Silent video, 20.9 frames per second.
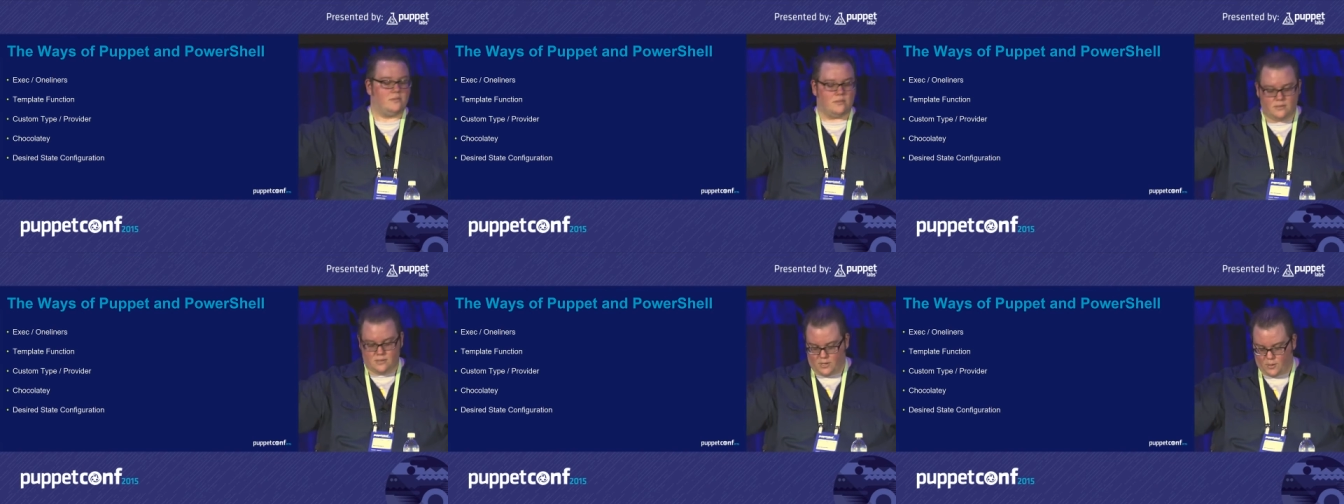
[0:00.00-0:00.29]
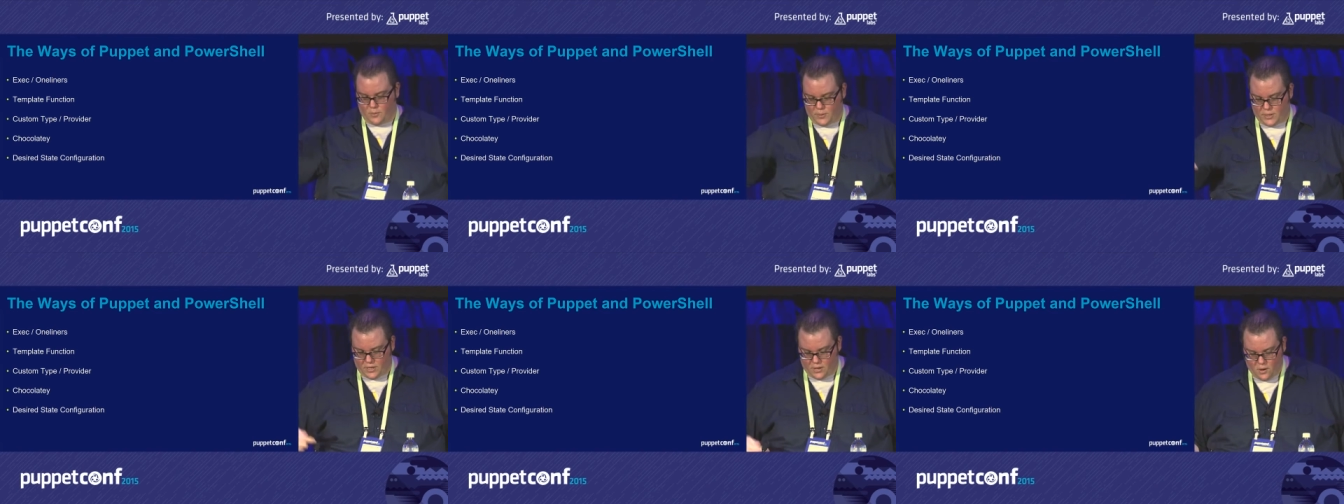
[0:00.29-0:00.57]

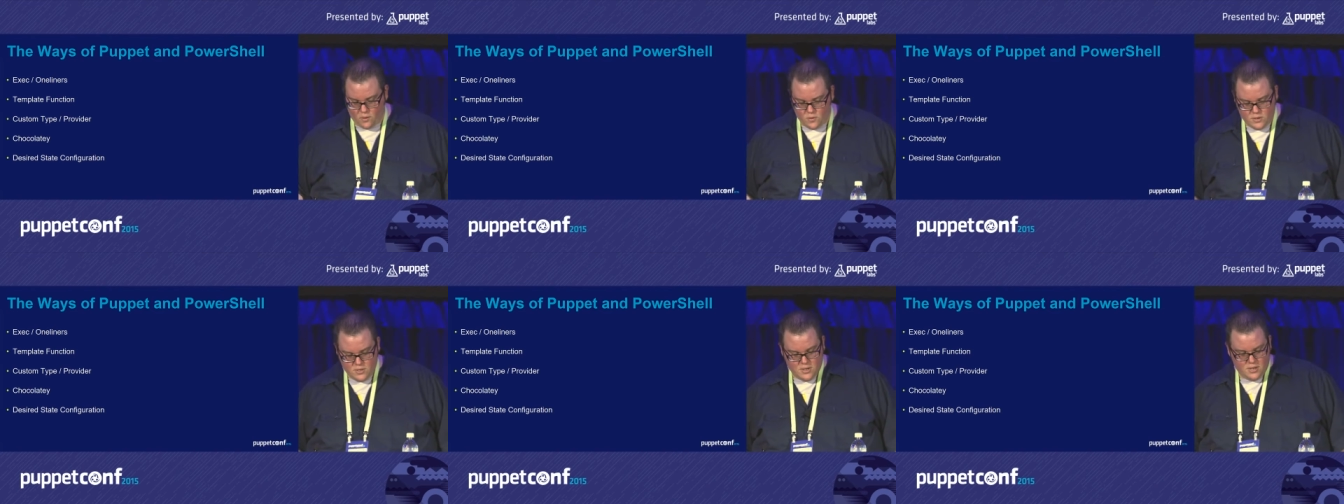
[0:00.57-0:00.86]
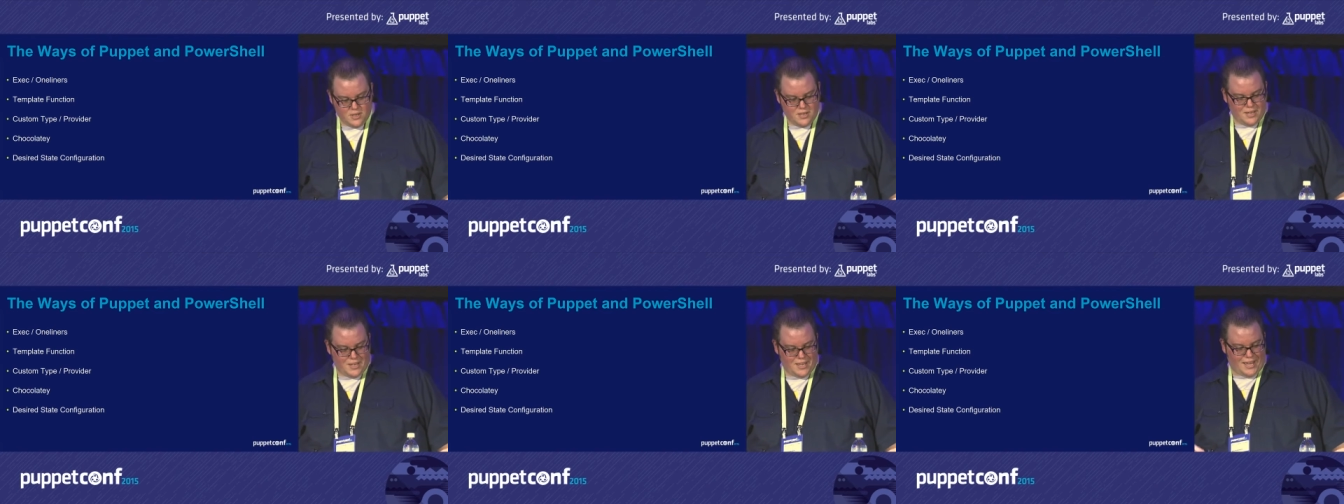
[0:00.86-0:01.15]
There we go.
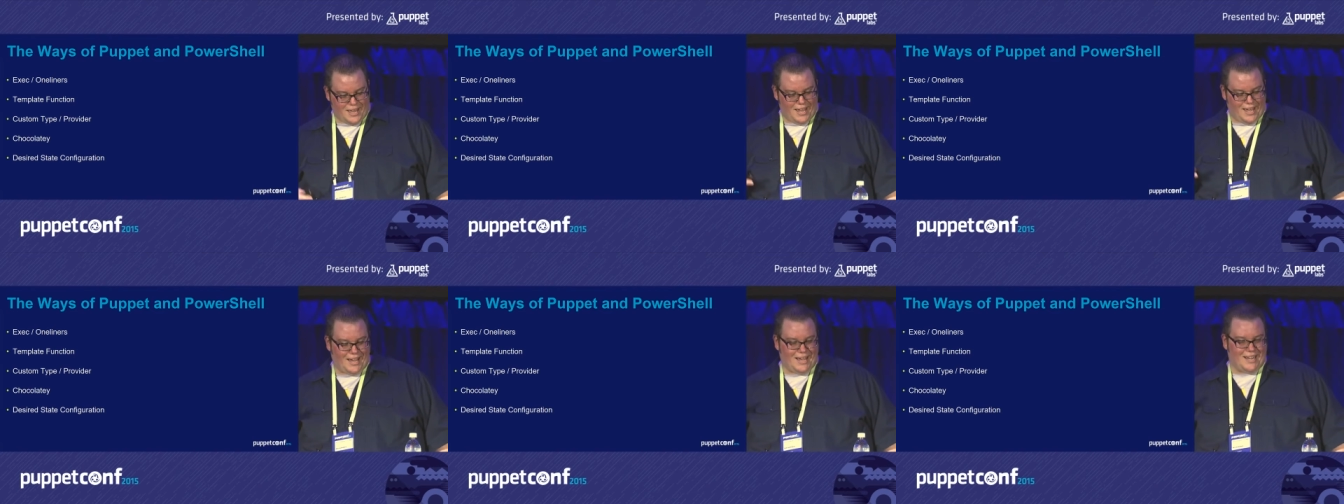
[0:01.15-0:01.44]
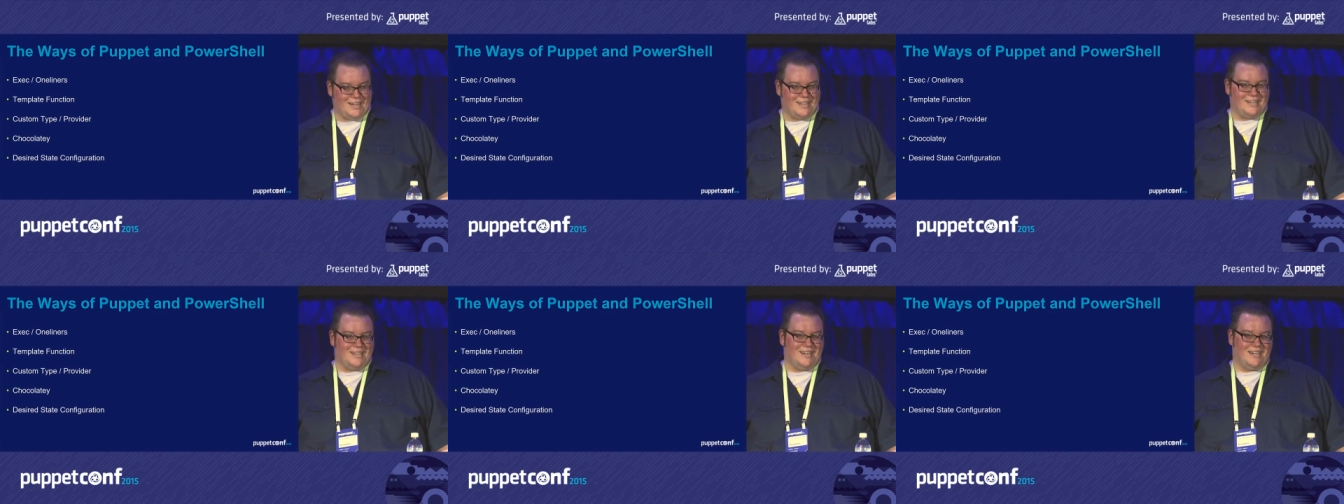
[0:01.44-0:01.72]

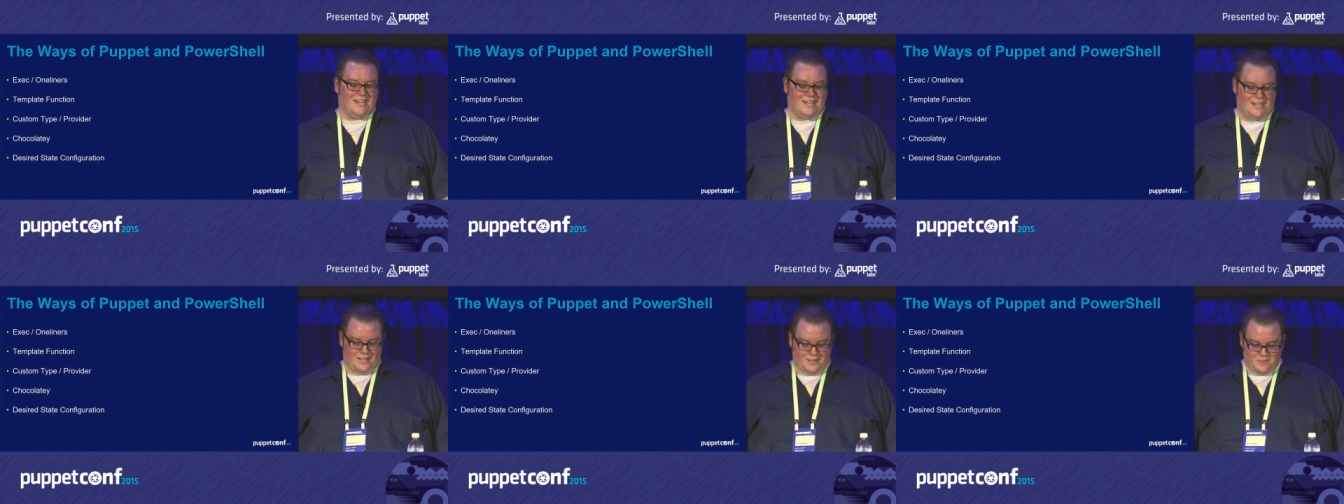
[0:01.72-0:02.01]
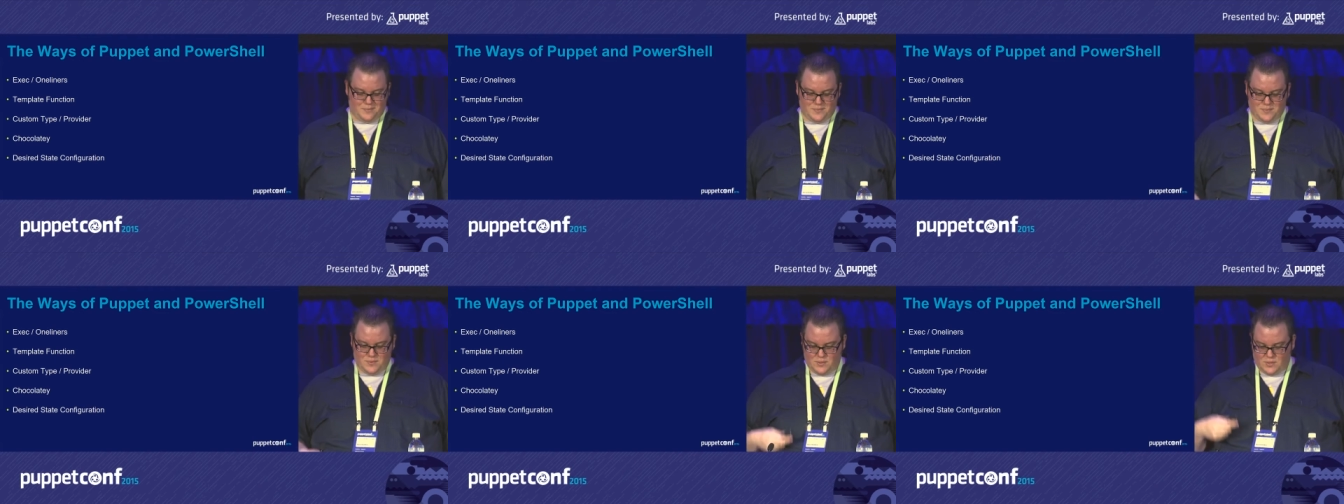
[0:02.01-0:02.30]
And
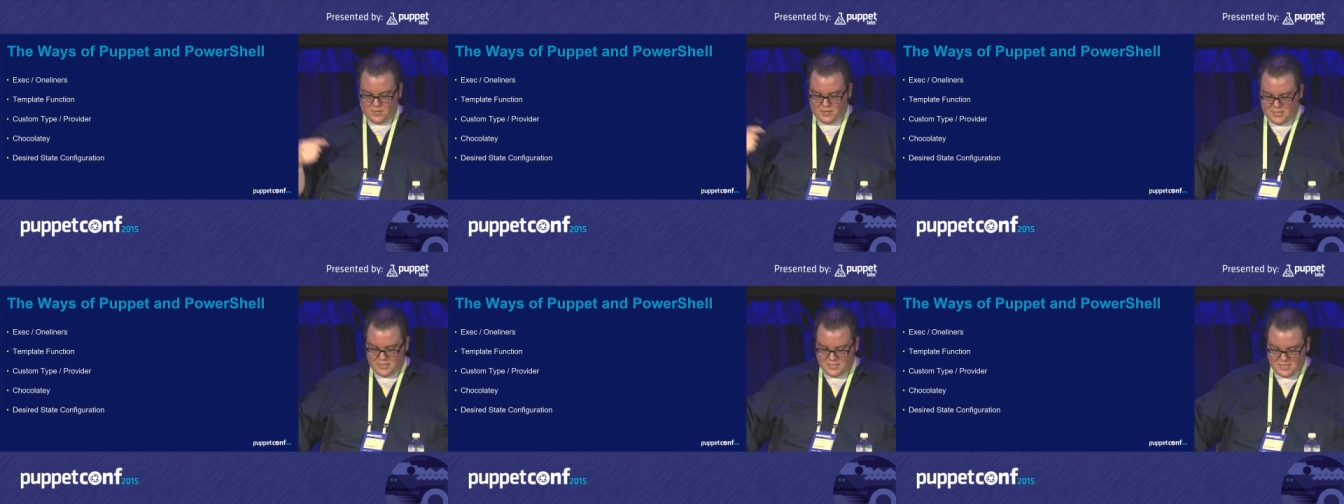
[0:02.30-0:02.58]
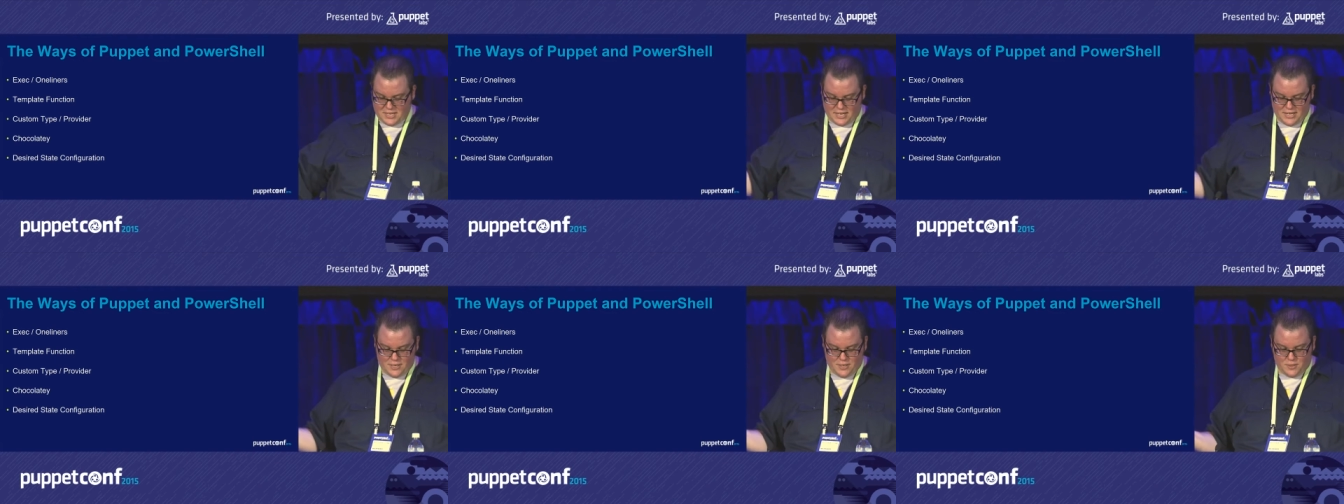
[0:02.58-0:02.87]
uh, so let's
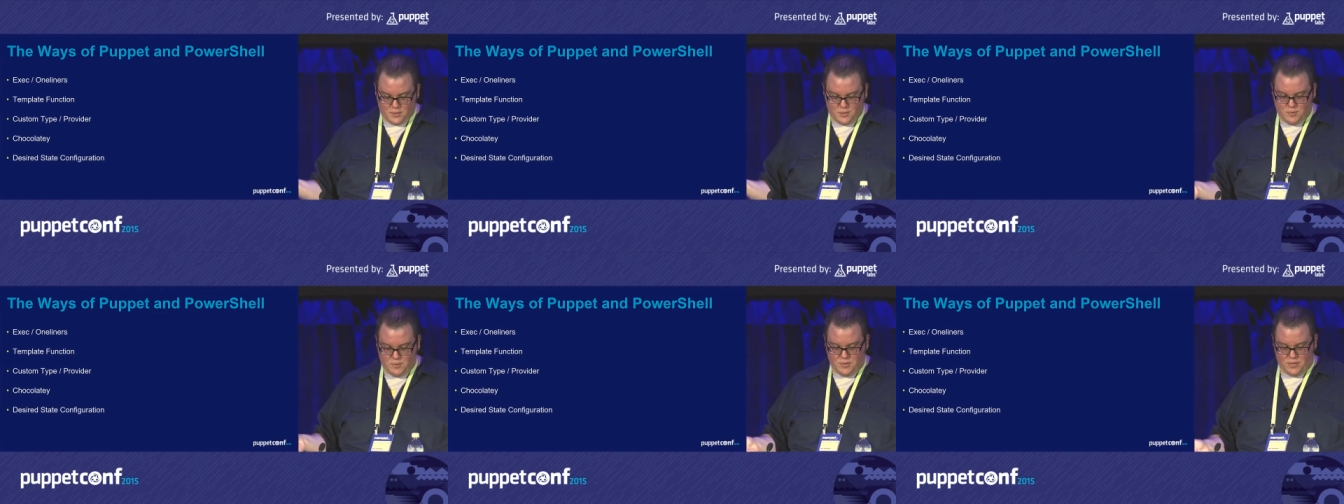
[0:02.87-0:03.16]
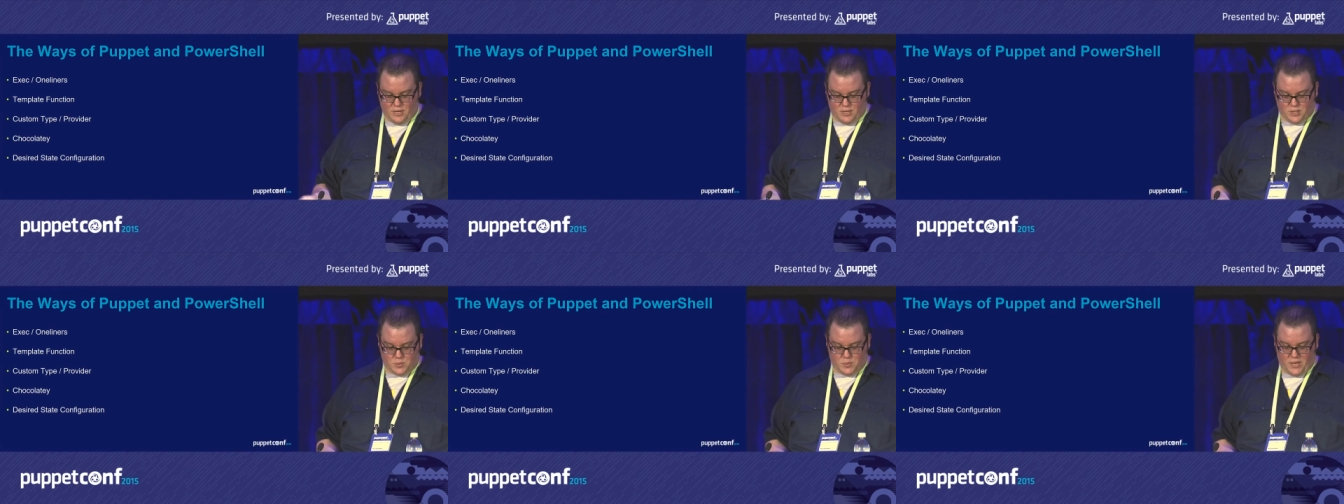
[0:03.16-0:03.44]
kind of go through
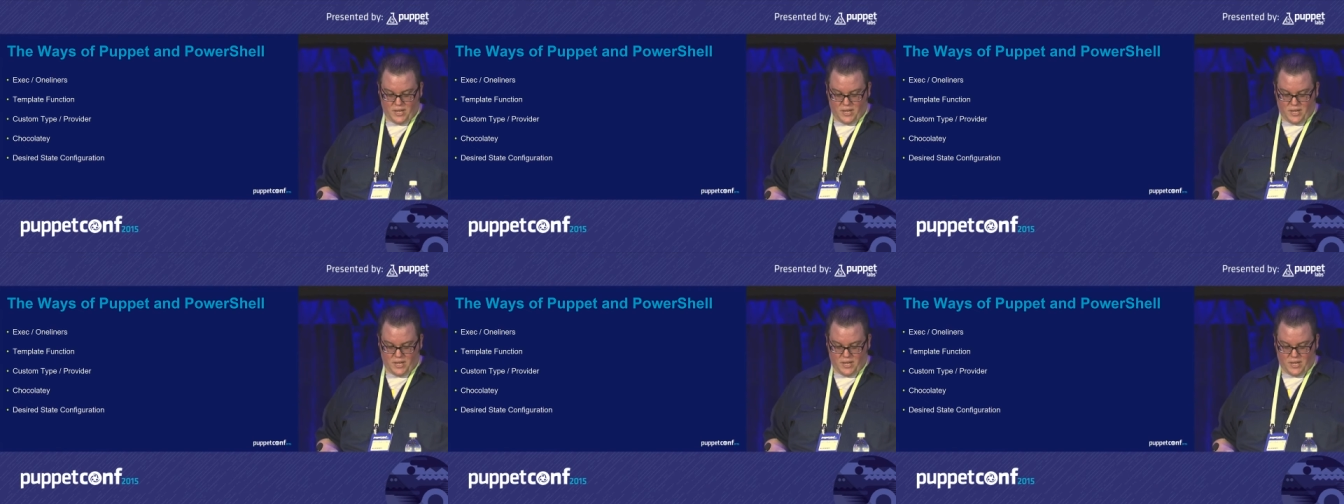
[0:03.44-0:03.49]
those.